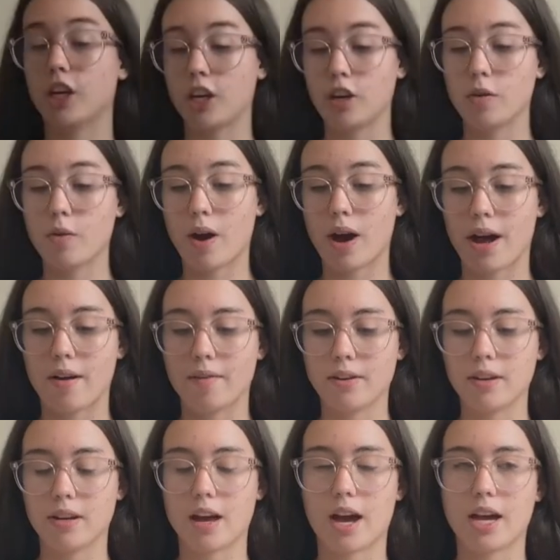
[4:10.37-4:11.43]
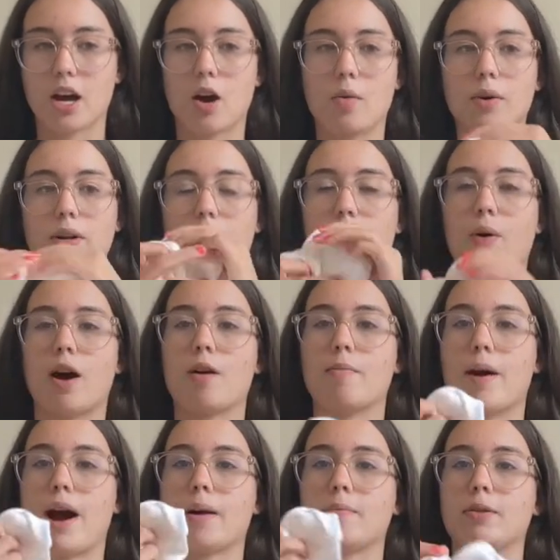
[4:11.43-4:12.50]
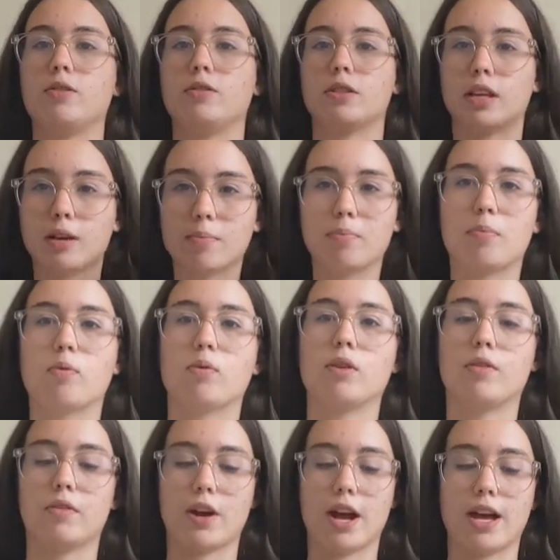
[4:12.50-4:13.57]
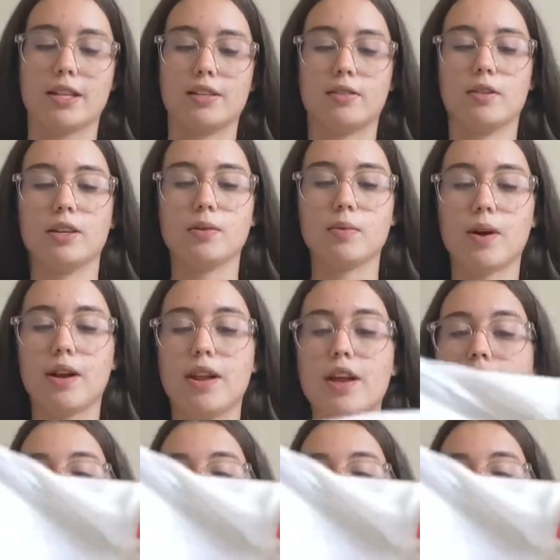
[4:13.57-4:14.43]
cute. I haven't, I got one a while back, but you just like pull it over your head. So this one,